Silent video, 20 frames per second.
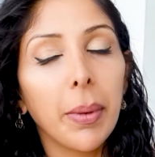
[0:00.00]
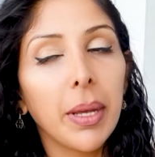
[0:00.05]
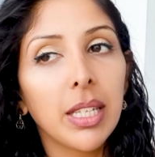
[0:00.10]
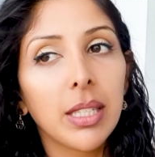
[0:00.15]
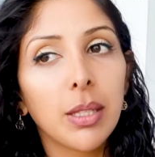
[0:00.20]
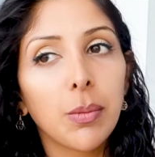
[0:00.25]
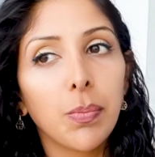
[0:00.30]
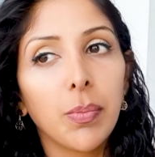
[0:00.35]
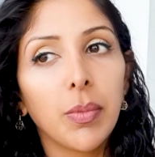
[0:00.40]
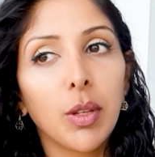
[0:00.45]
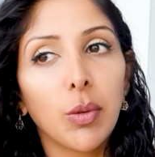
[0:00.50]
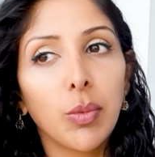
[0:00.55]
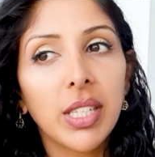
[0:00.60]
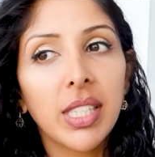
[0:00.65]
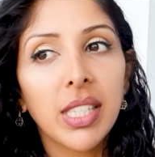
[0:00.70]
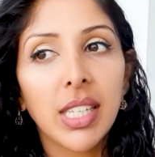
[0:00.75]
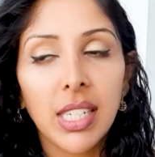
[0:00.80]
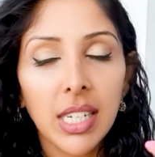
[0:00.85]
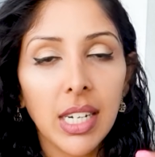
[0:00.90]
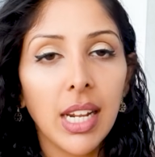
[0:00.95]
is the
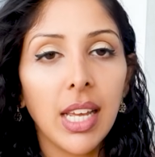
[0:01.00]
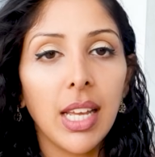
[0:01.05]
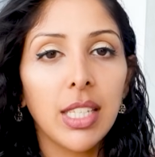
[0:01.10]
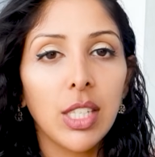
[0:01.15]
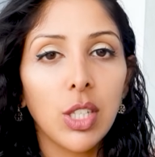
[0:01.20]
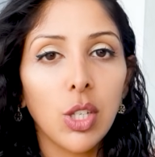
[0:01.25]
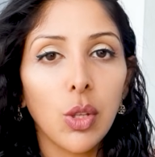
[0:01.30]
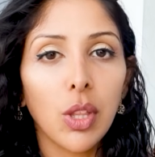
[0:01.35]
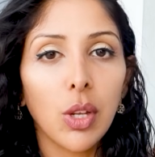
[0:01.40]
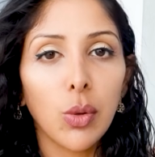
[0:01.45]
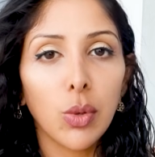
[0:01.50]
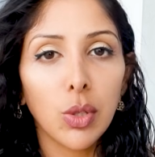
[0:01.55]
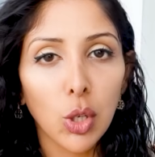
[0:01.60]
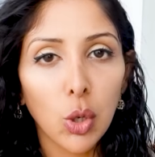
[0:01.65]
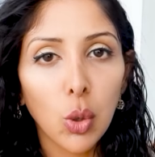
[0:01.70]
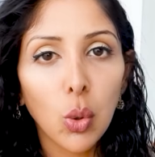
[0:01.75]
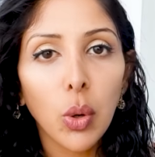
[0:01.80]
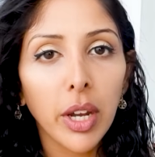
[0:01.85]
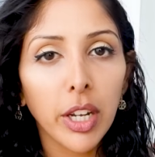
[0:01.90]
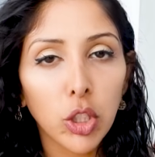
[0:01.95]
reason I did it, is so that it was a
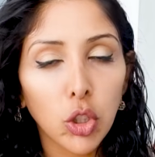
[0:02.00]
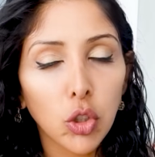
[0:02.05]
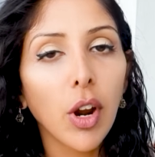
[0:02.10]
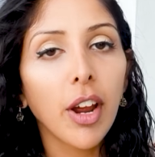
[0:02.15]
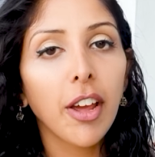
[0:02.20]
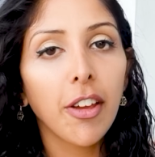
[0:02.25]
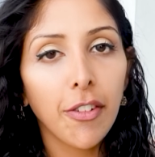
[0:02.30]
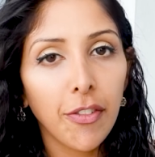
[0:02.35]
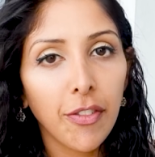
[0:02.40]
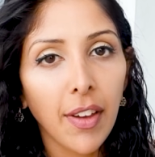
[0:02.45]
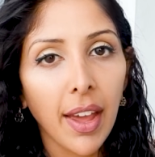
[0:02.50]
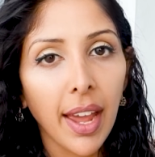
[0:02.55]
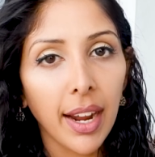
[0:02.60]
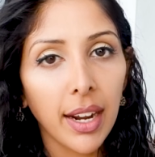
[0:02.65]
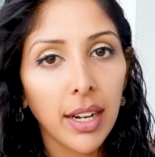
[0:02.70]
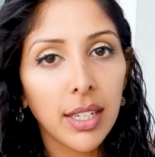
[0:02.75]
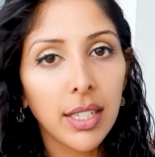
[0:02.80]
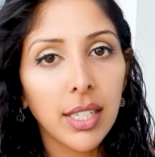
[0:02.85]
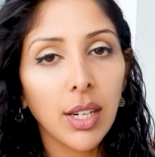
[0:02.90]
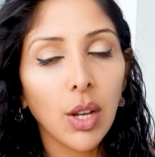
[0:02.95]
quick dry
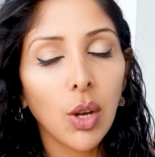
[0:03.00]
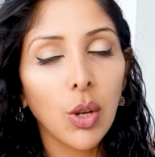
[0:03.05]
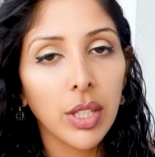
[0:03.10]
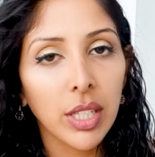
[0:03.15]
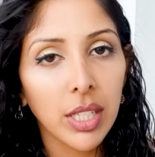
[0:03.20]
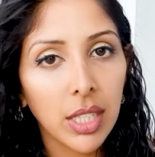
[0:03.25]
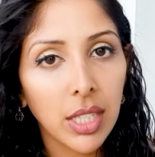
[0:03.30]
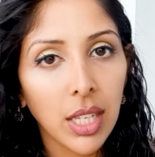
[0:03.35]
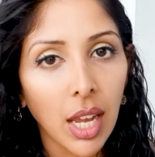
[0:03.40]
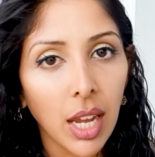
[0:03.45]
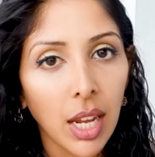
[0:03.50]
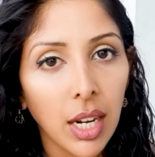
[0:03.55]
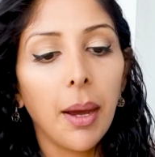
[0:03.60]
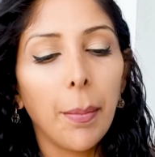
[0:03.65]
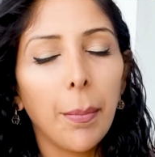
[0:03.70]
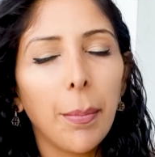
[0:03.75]
effect on the skin,